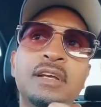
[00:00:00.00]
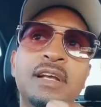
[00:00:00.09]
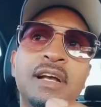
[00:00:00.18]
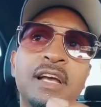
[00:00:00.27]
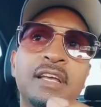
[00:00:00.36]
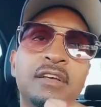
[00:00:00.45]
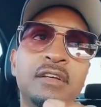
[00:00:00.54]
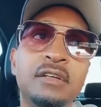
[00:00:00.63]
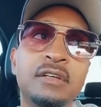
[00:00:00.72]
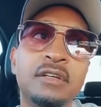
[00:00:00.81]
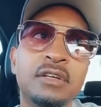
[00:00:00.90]
kind
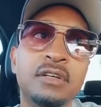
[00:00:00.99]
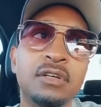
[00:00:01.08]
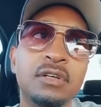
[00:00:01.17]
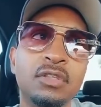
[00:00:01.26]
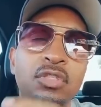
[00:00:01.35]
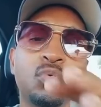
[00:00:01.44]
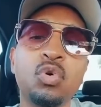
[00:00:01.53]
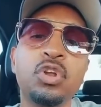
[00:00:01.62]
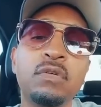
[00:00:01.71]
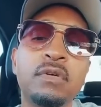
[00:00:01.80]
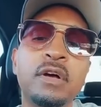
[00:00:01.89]
of
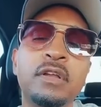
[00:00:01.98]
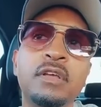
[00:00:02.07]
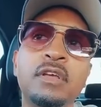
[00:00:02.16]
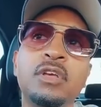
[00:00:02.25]
throw it around.